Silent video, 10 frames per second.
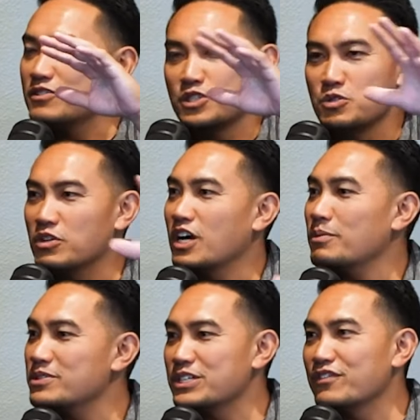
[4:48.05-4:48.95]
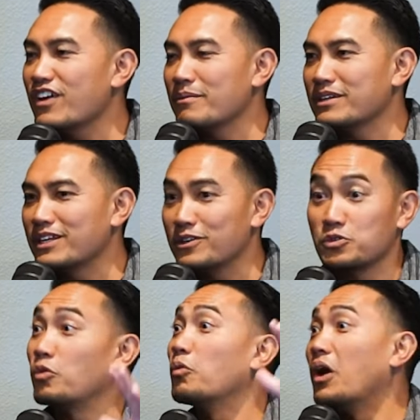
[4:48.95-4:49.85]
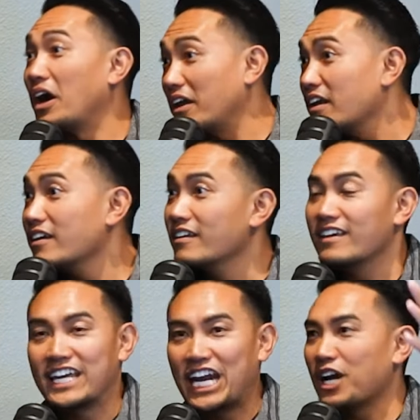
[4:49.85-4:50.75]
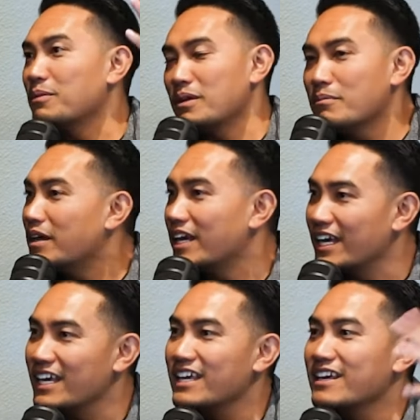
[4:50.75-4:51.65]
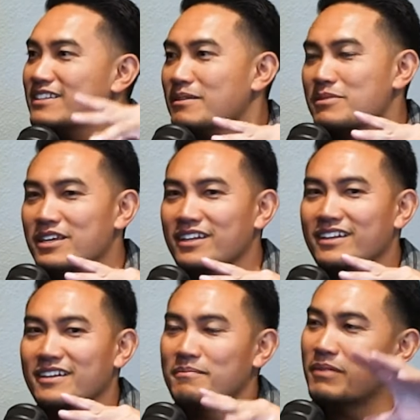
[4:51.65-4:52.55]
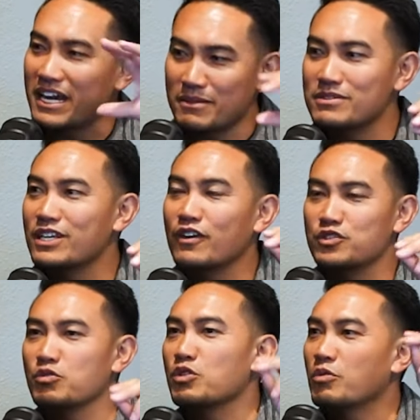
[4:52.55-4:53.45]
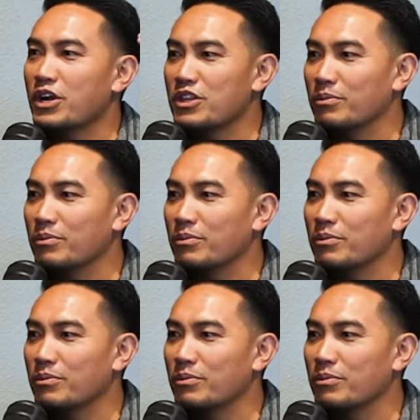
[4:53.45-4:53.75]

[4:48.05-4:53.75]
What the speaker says: do a couple single family deals or one, an Airbnb, something by themselves or with one other